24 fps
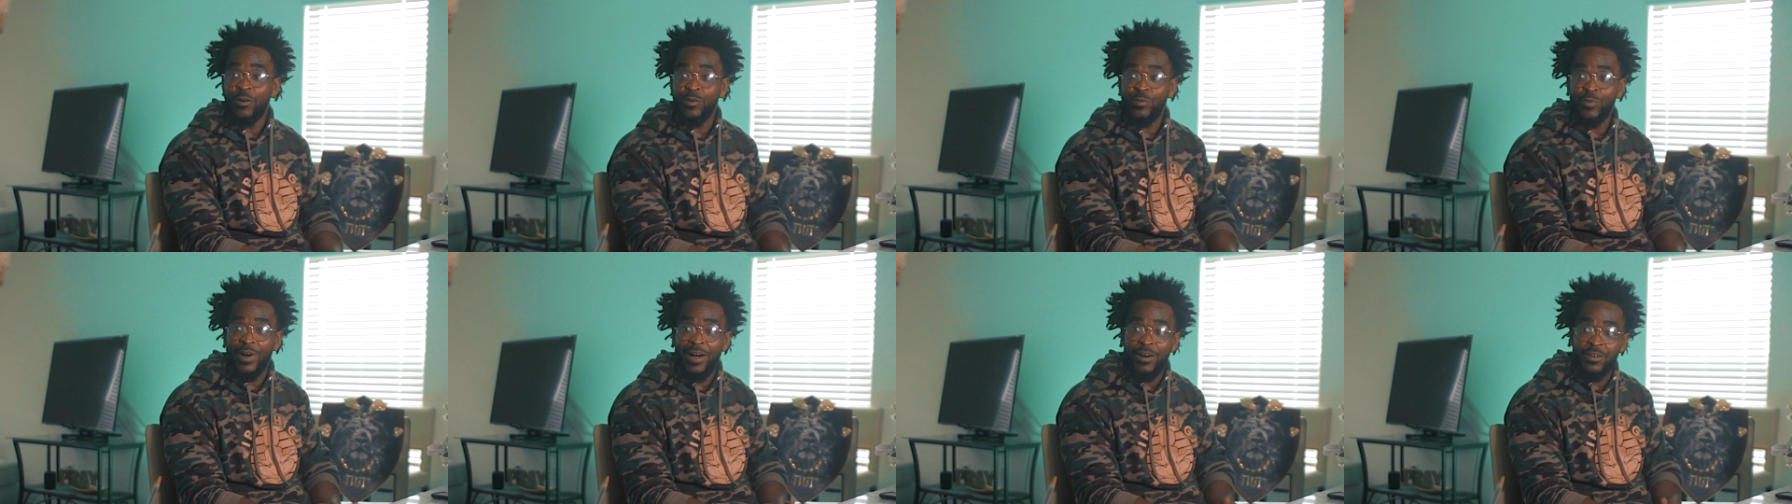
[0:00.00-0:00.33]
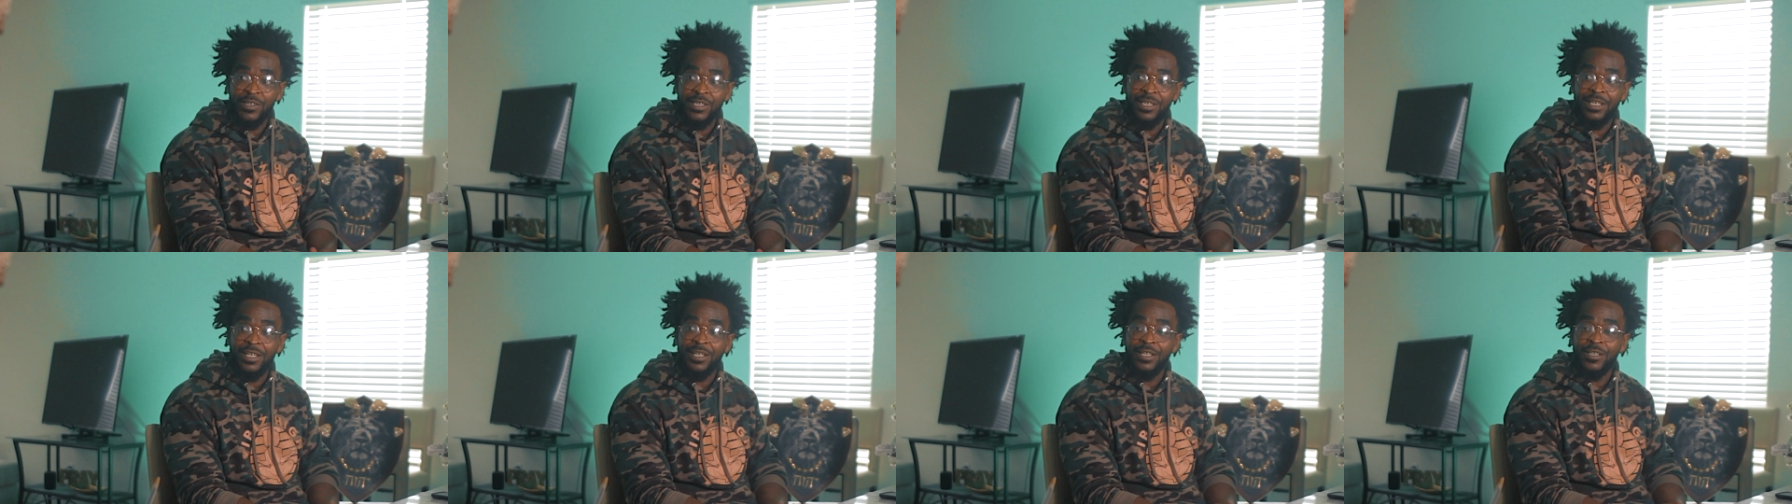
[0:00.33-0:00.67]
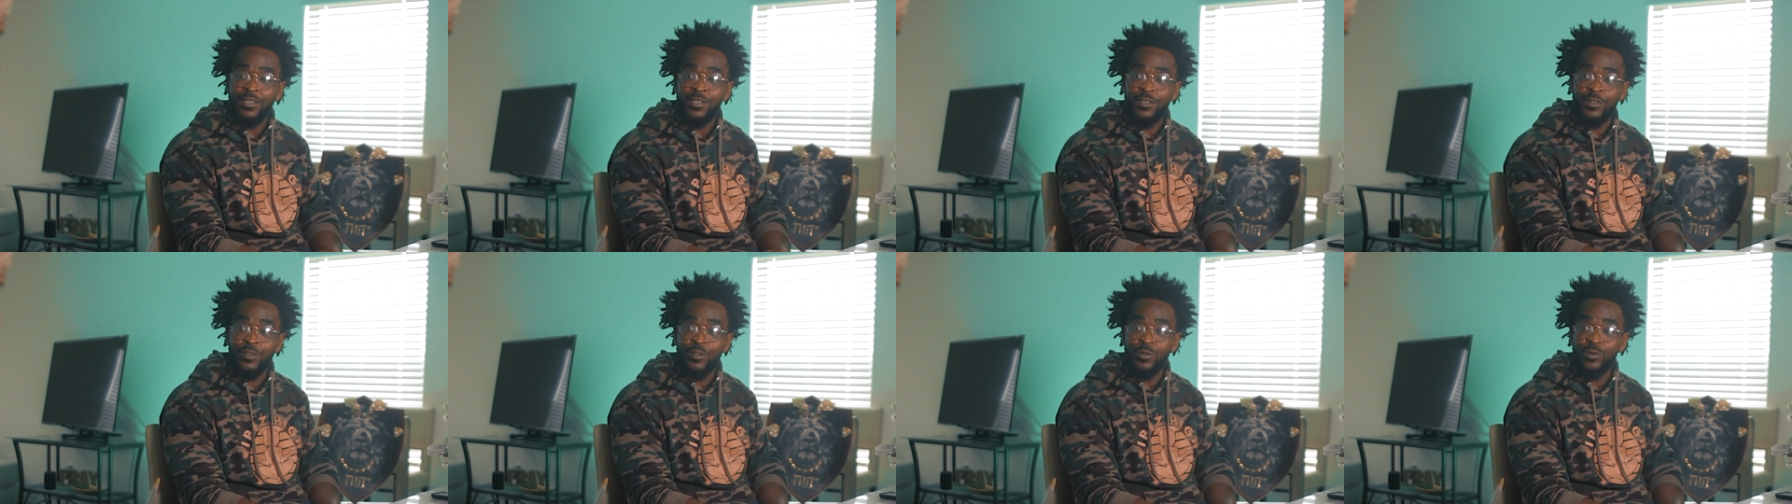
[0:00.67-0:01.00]
I, was still
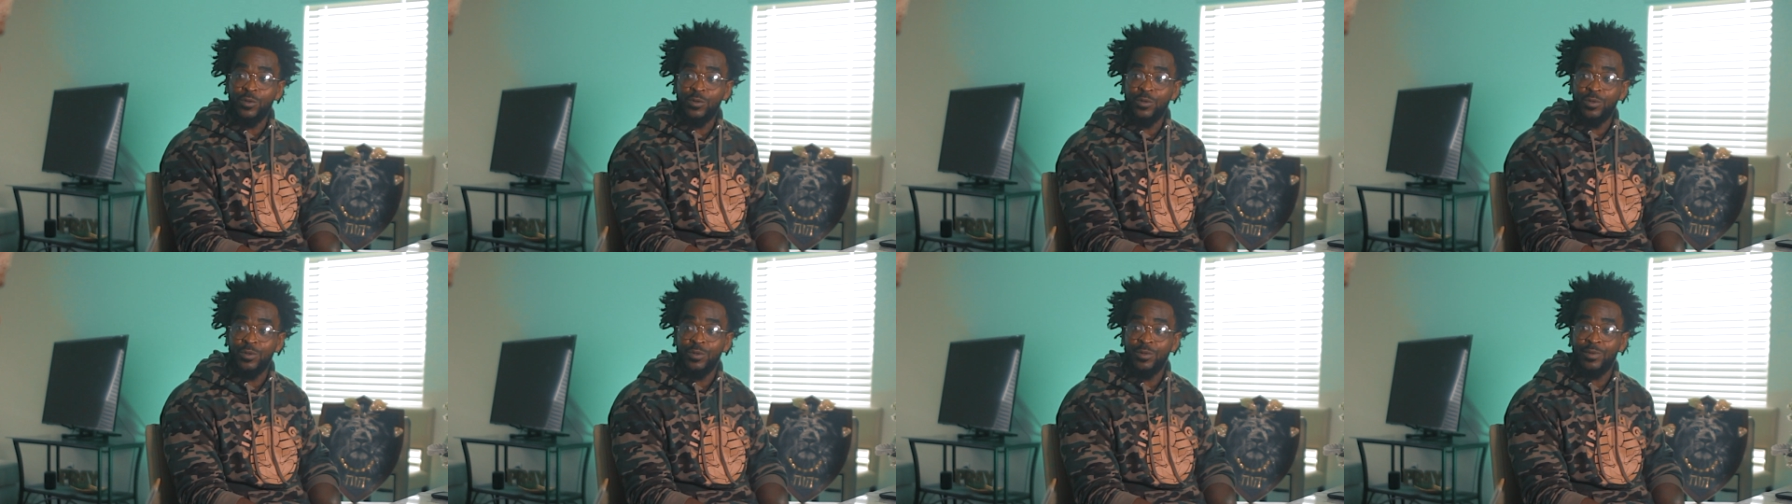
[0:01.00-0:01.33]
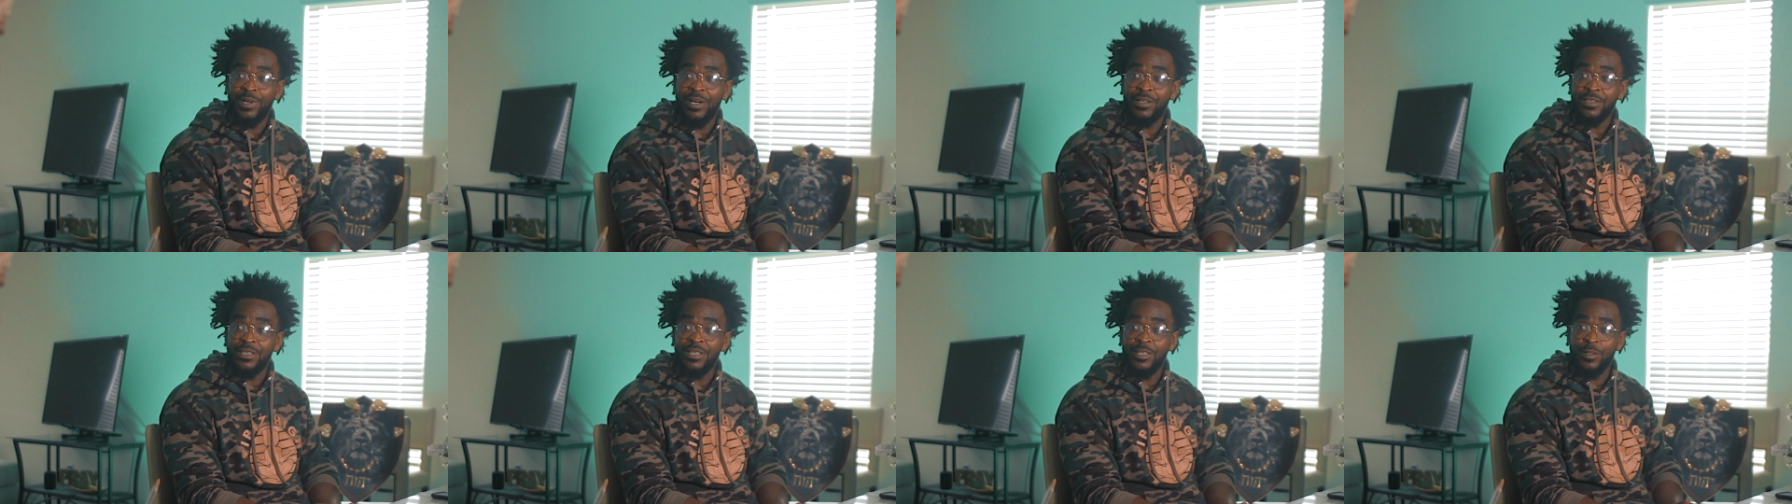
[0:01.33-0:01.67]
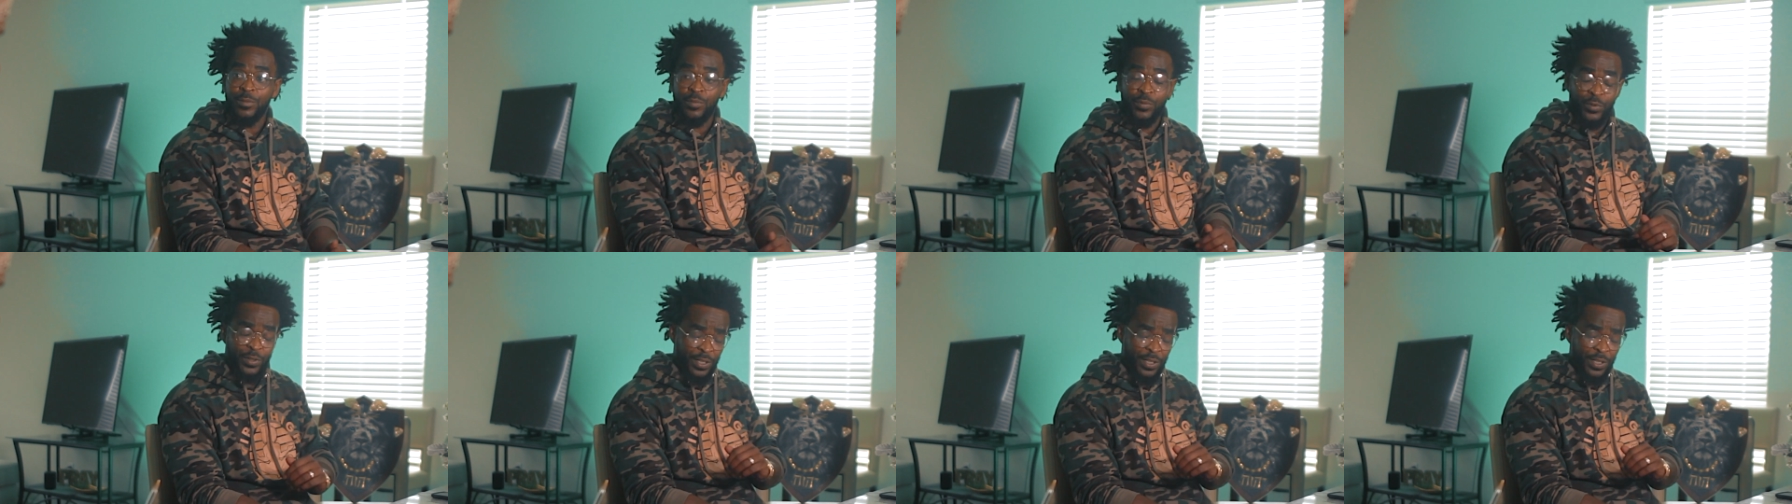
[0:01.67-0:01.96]
in the tomb. I was still in